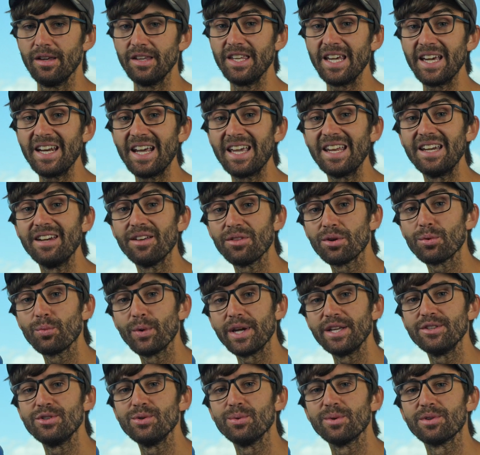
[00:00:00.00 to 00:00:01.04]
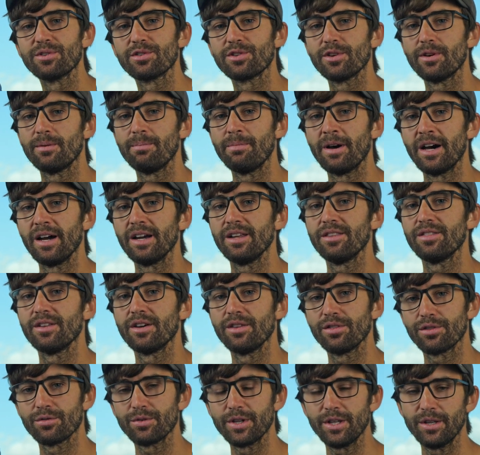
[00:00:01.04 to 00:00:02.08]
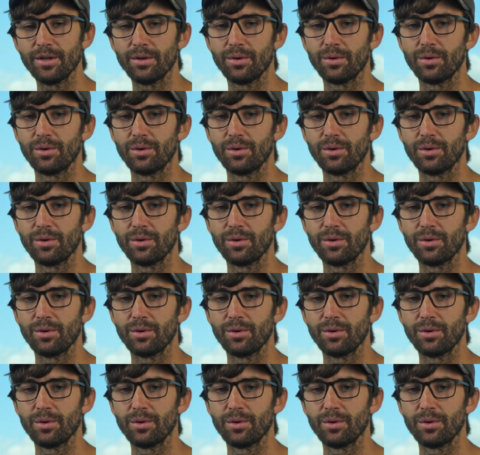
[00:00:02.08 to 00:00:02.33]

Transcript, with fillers: Yet another way to install Python 3